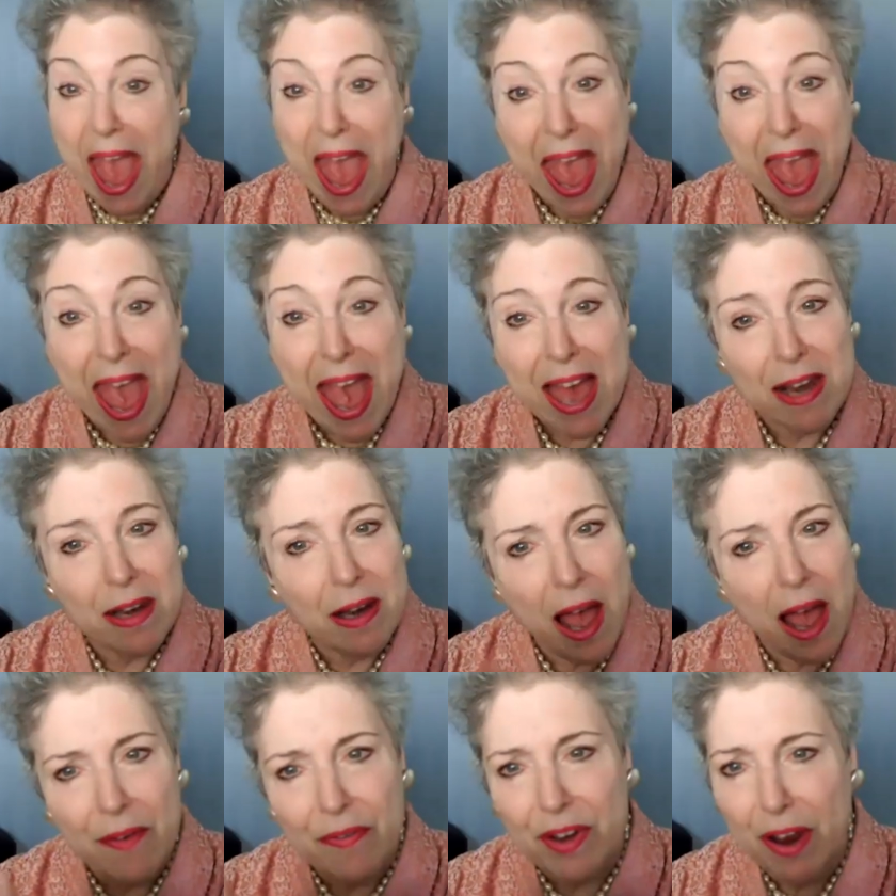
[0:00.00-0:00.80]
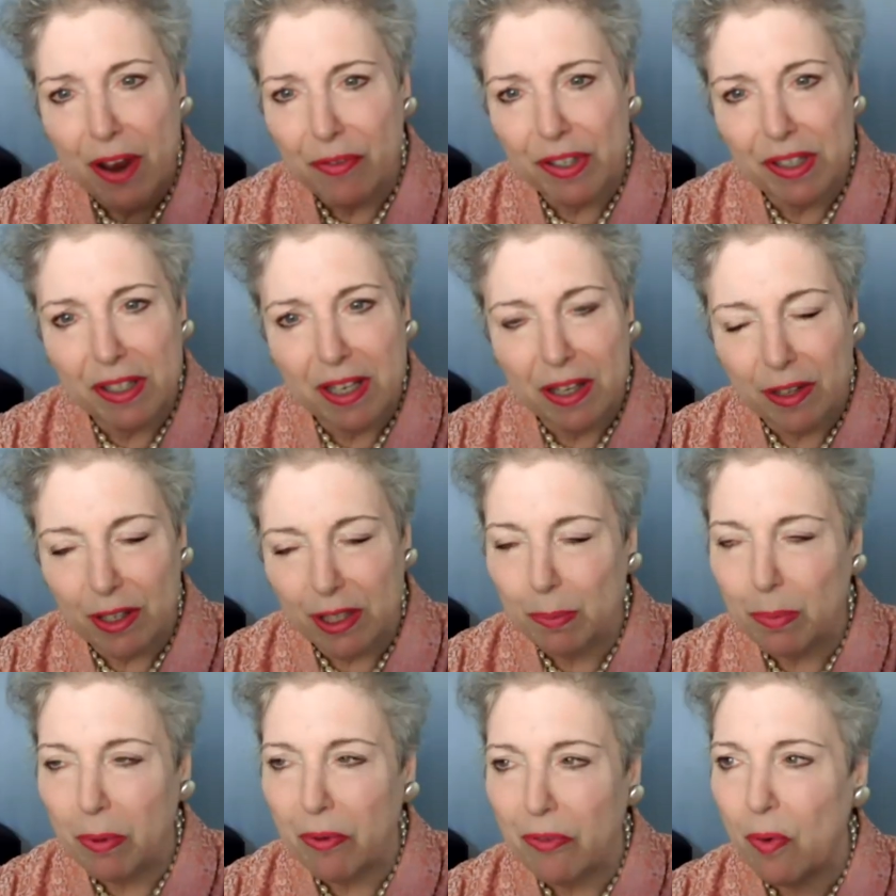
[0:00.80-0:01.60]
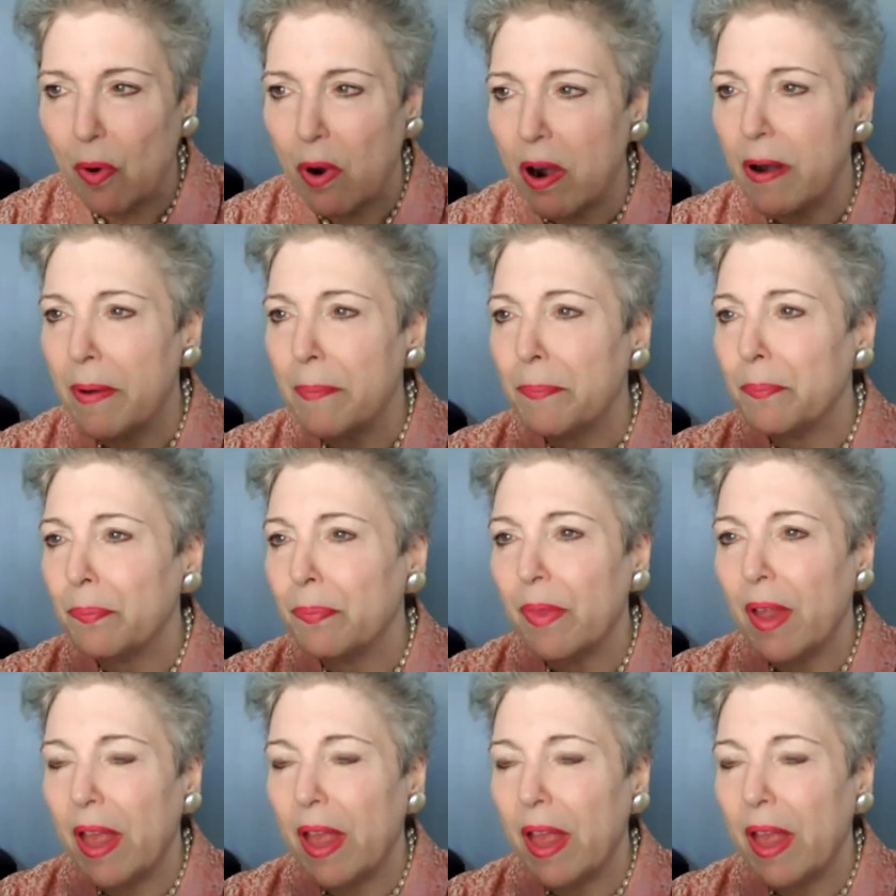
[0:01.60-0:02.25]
And I've never seen this before